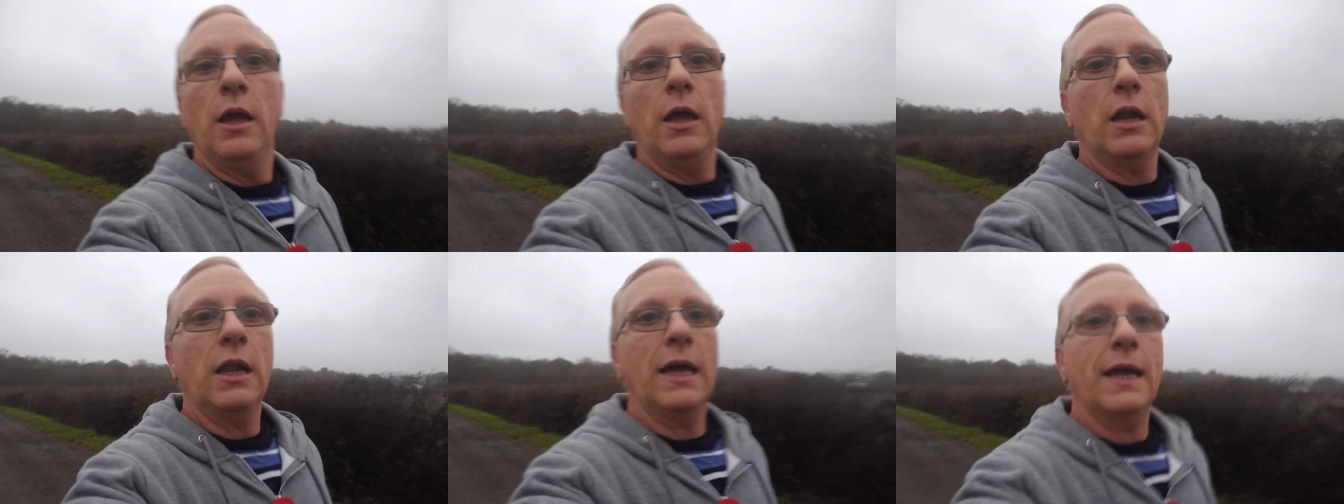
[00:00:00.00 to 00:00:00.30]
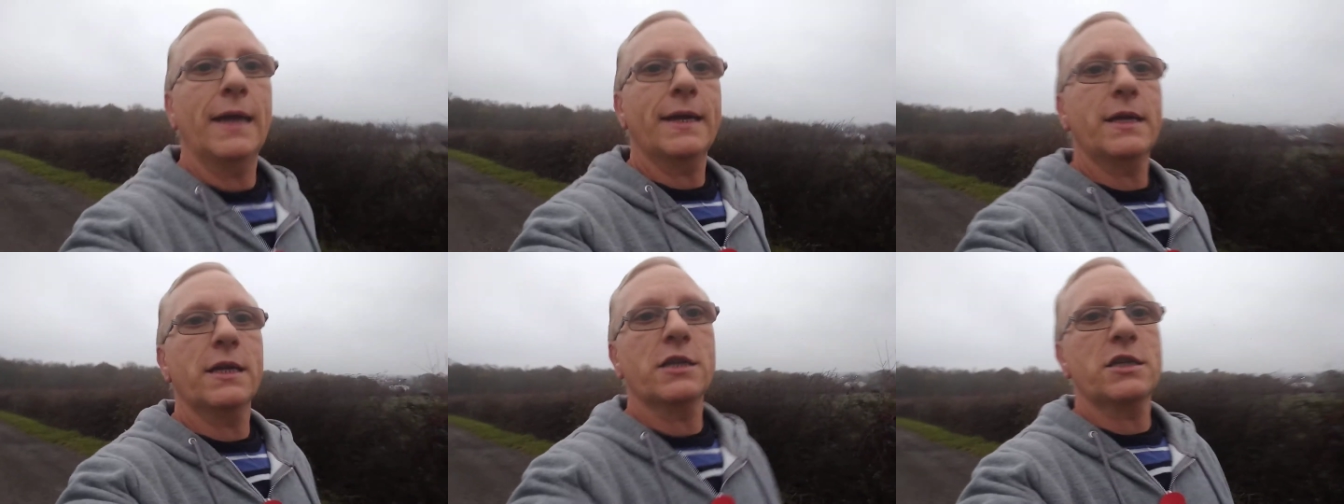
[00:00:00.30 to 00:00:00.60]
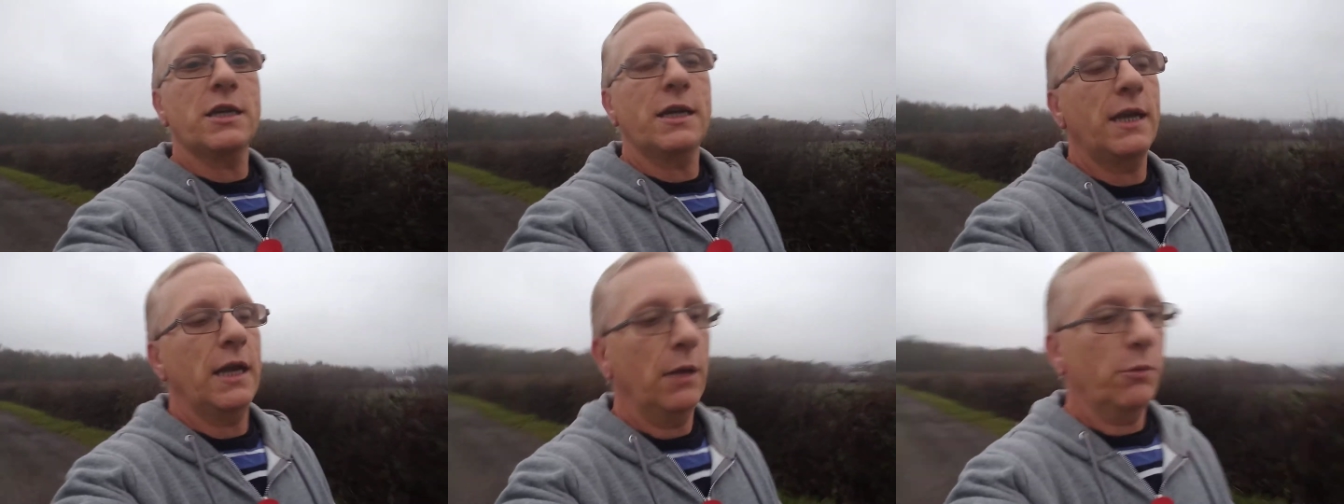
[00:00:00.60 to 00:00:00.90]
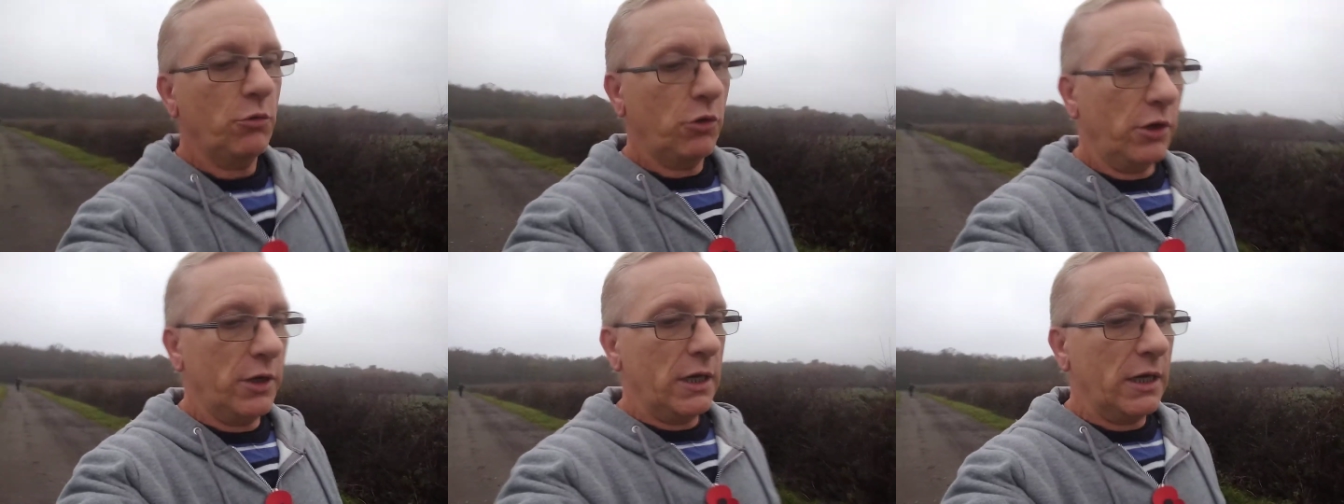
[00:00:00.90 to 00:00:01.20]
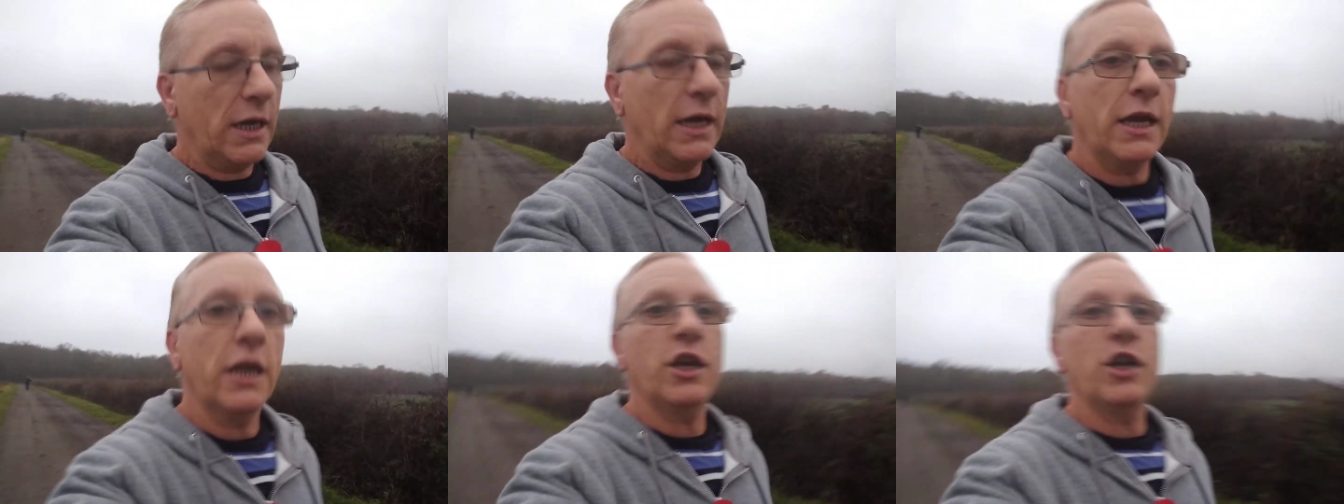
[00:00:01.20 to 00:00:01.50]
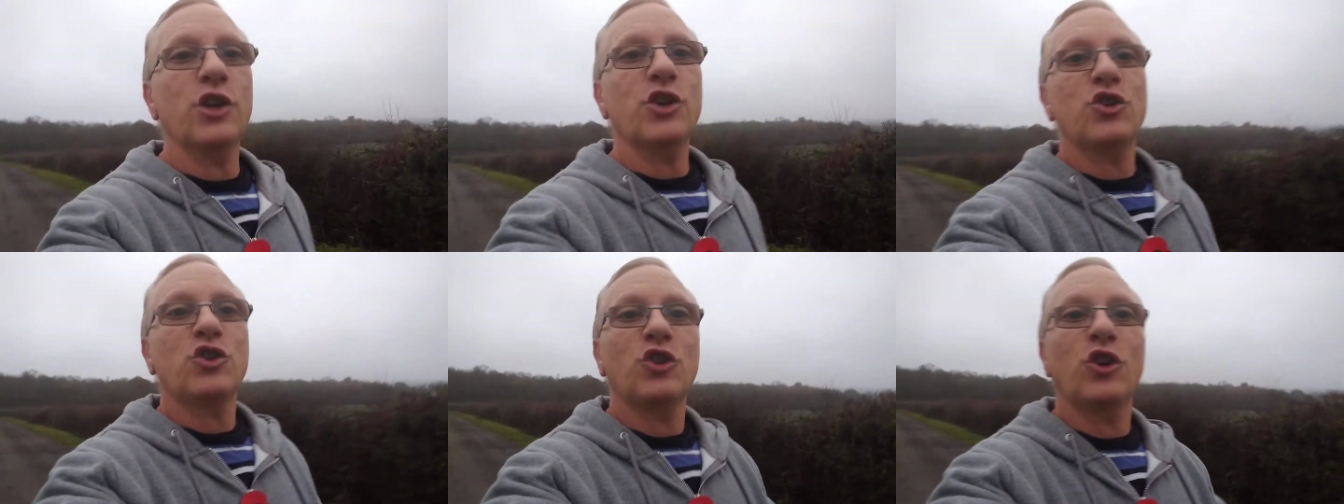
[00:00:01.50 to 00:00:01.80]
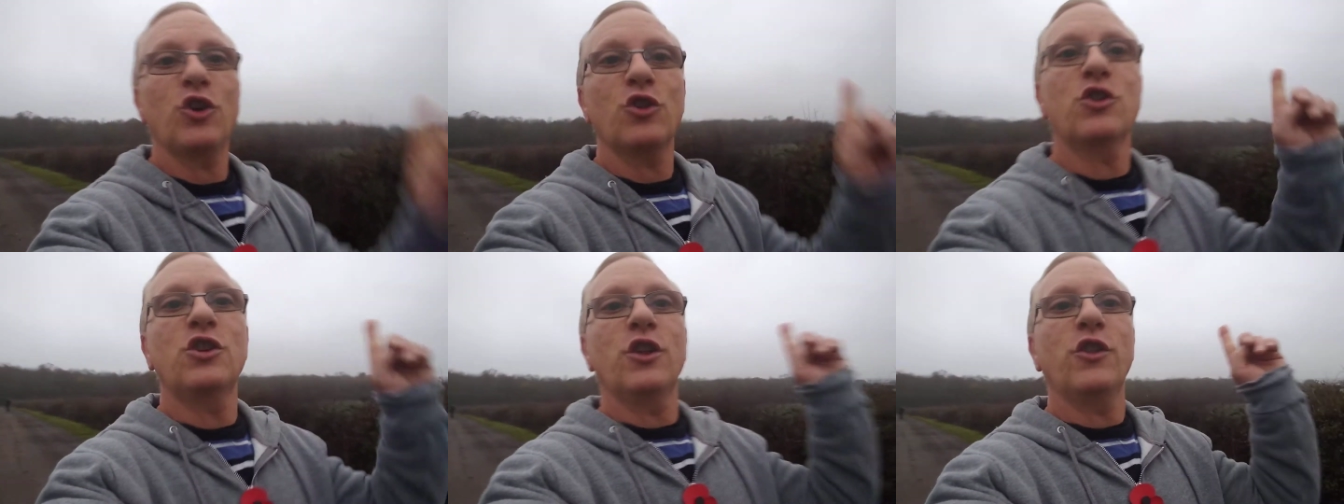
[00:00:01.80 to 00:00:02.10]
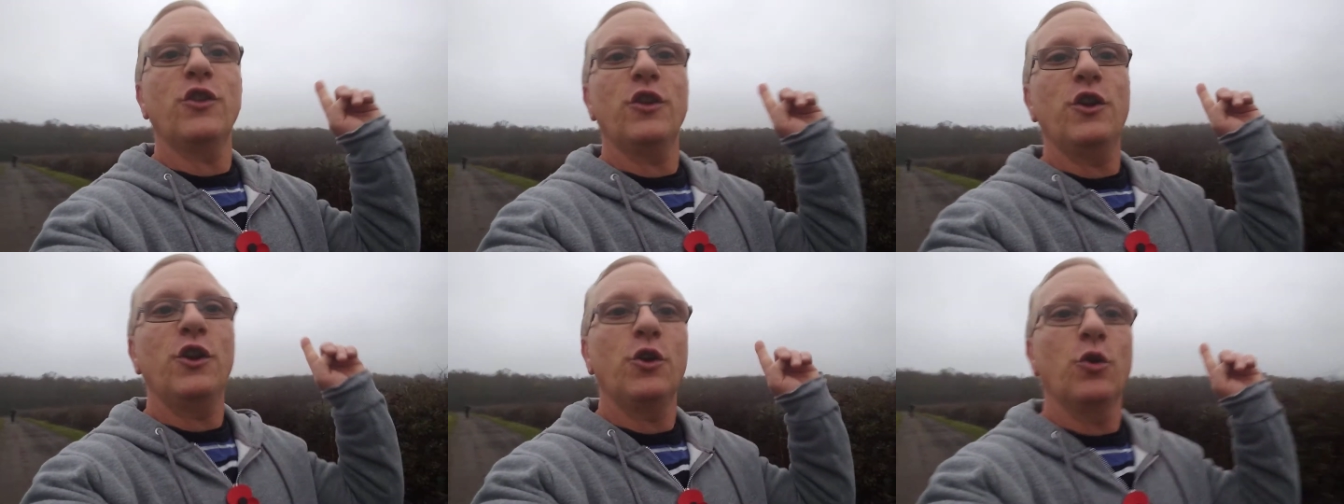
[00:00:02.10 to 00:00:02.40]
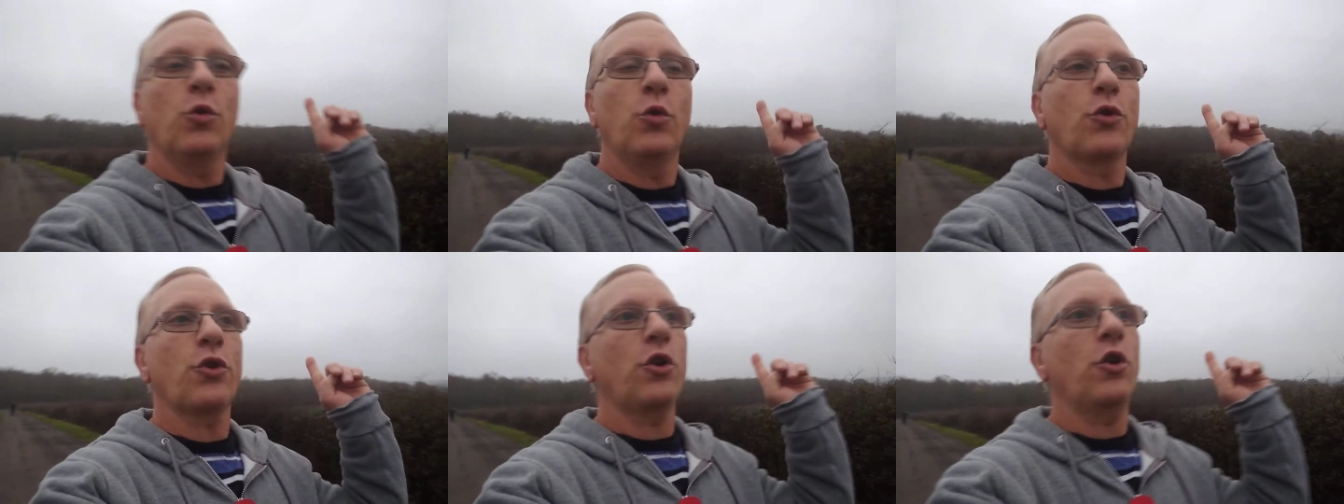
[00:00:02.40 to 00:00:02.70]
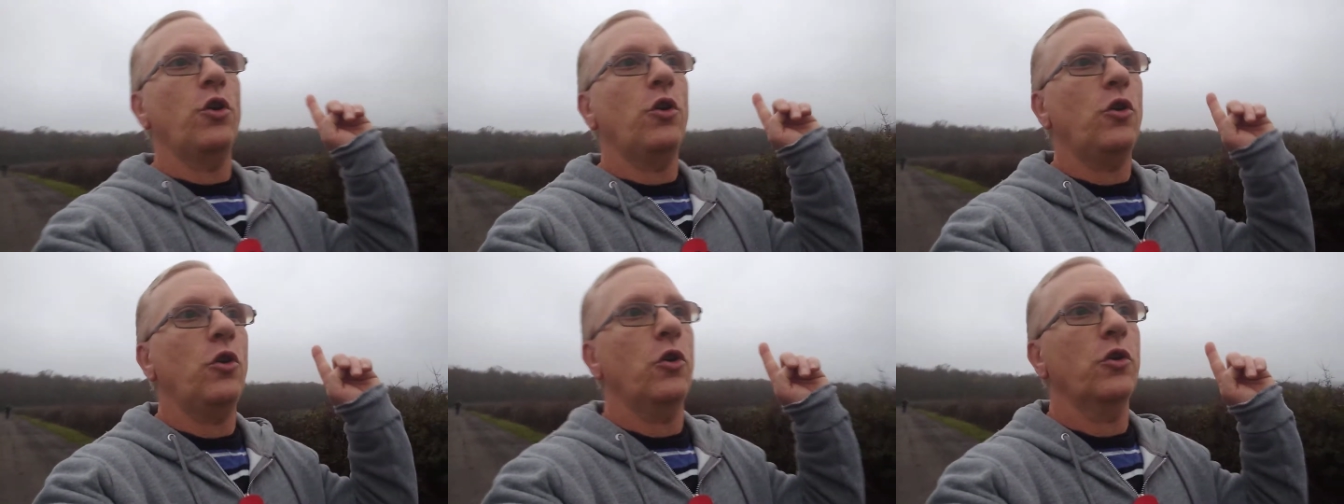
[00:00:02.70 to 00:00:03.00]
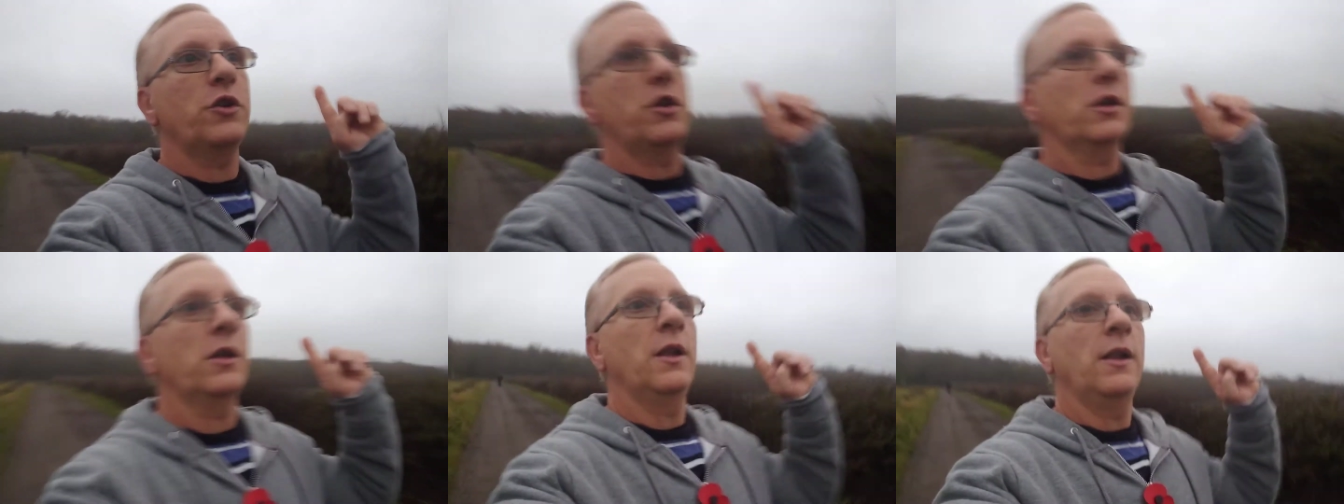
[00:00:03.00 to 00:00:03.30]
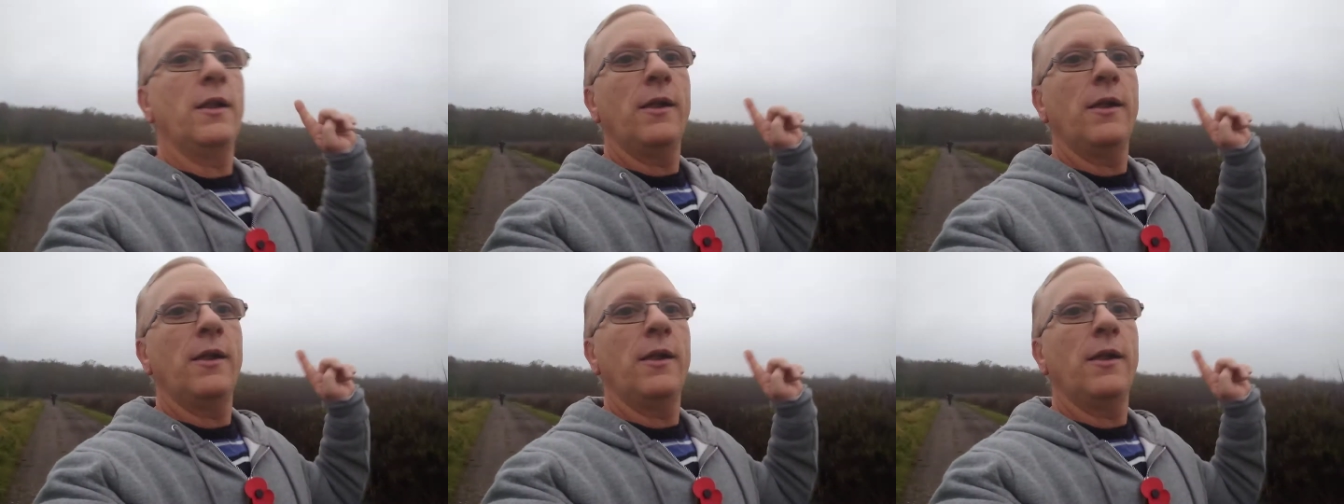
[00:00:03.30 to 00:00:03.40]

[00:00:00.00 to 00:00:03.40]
and like I said, I'm going to get you a shot of the new road